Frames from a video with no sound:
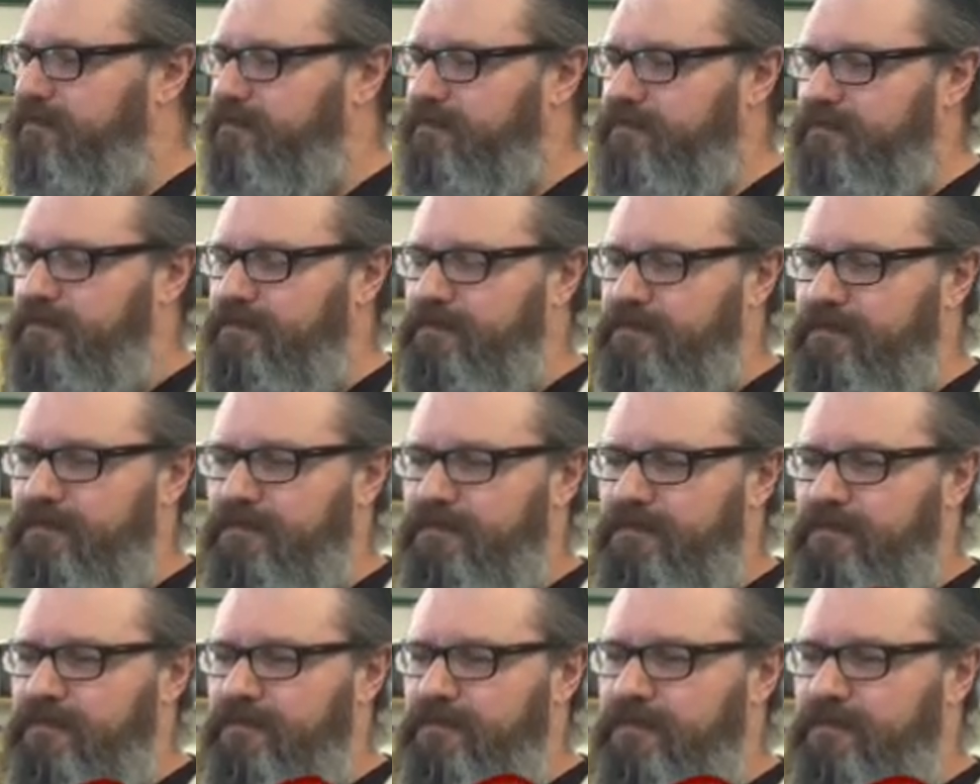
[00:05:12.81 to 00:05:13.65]

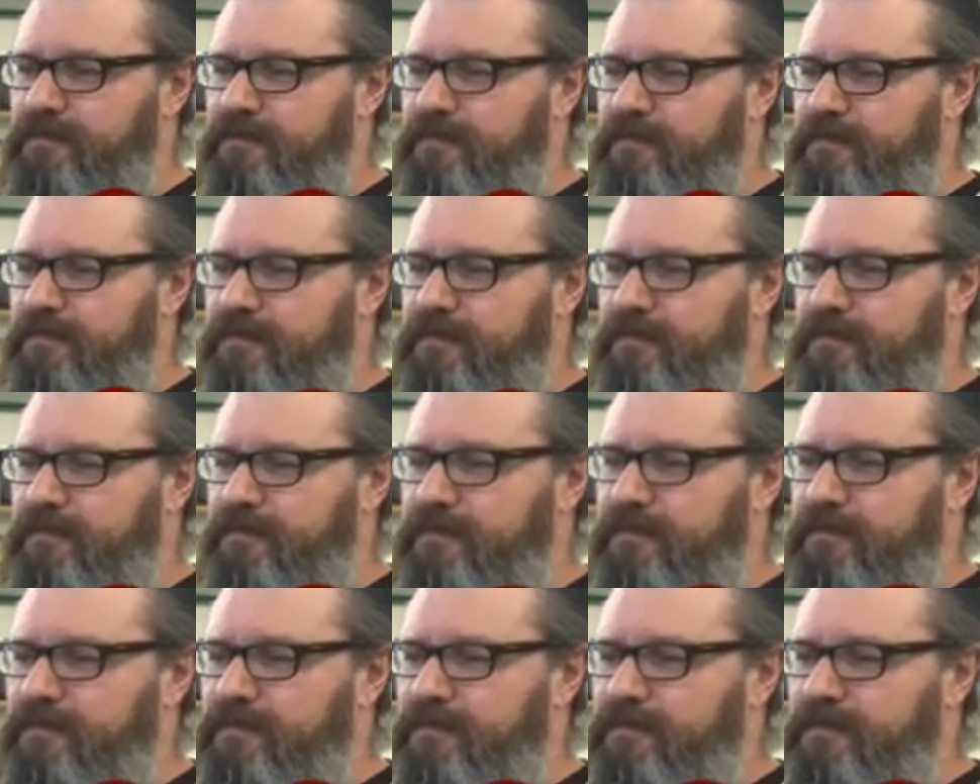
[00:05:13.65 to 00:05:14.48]

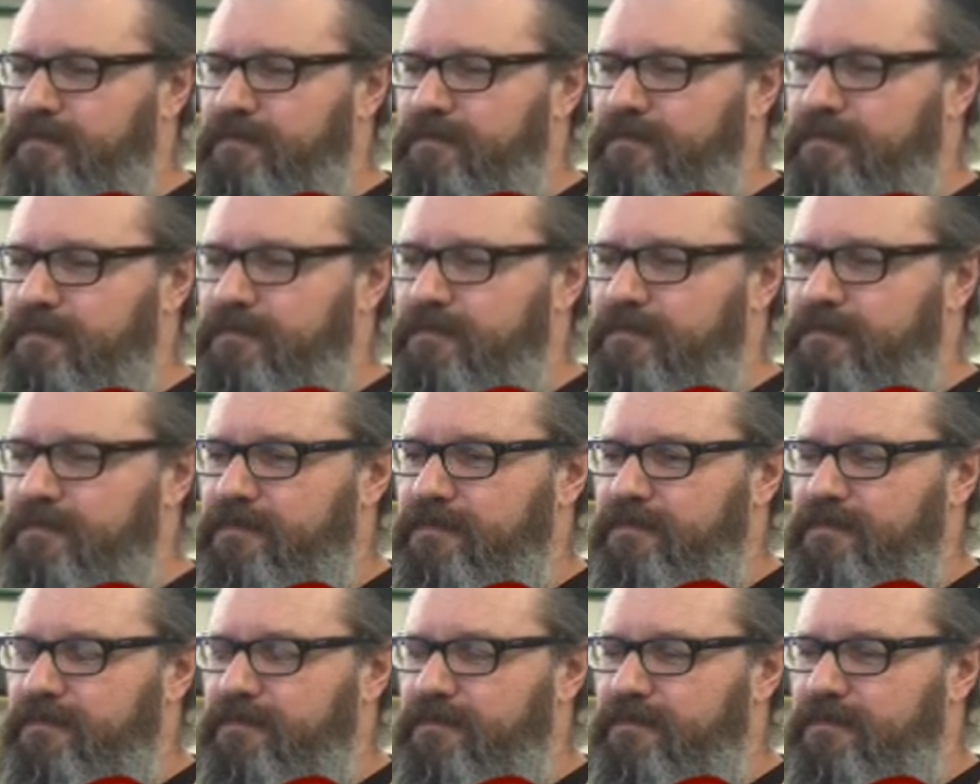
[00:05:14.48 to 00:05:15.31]

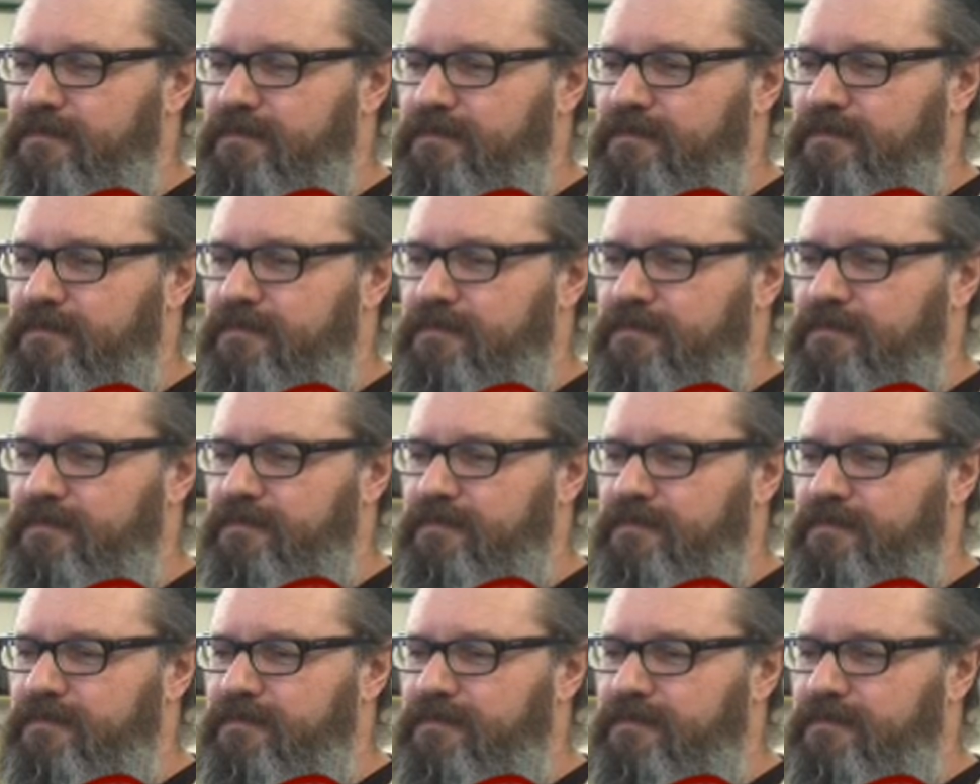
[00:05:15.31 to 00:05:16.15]

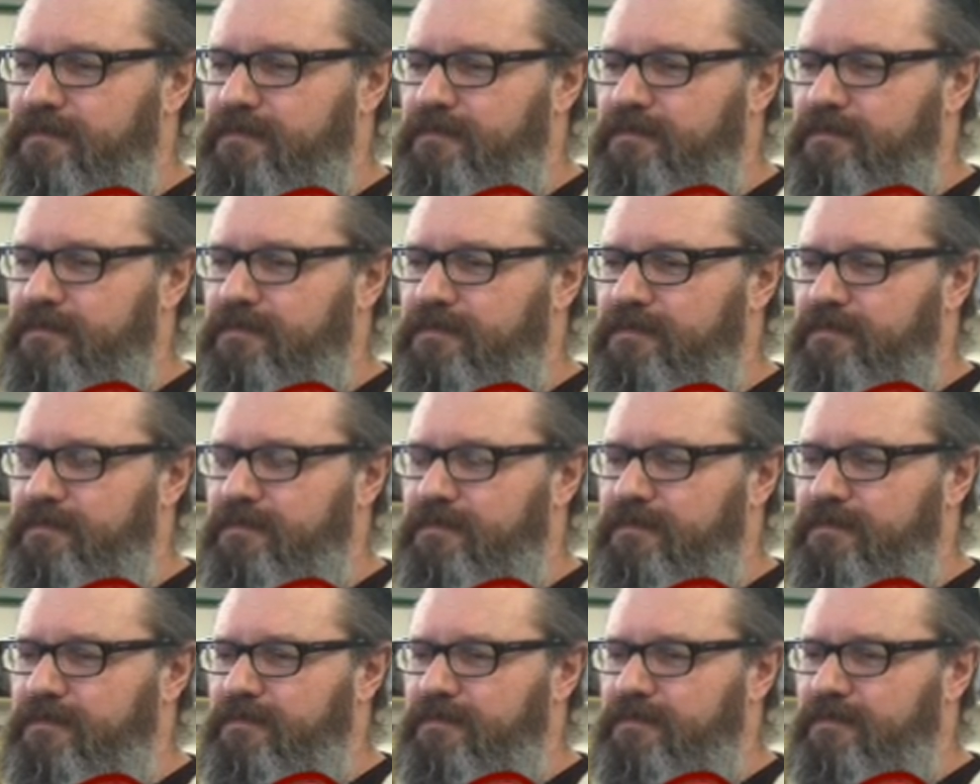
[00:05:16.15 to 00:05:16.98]

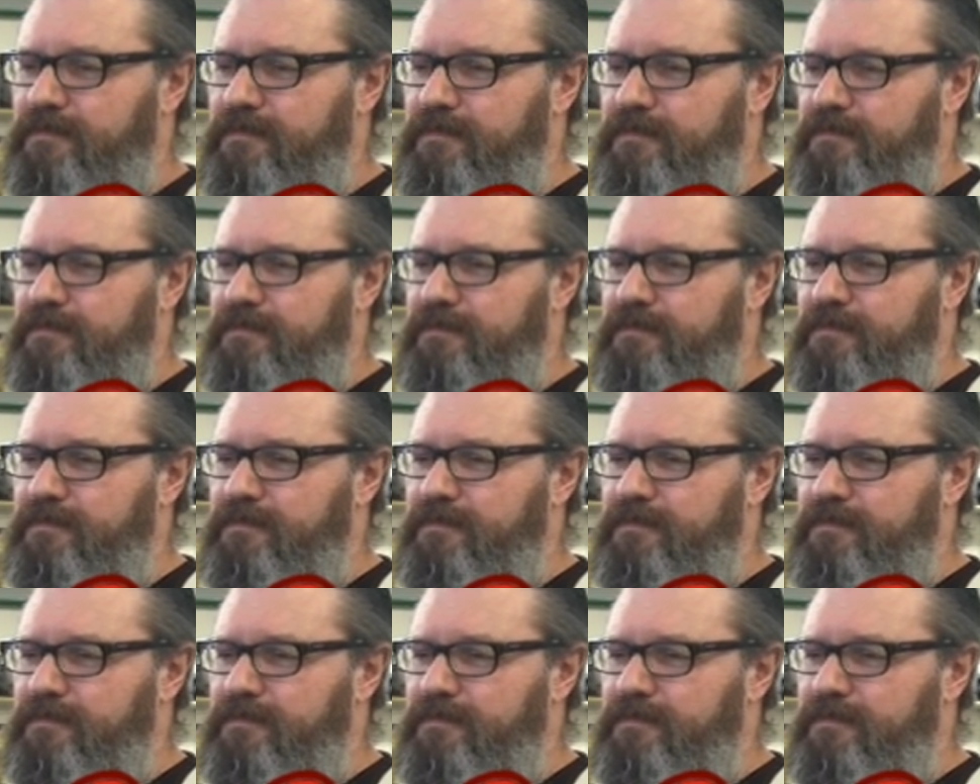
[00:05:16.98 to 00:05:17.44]
[no speech]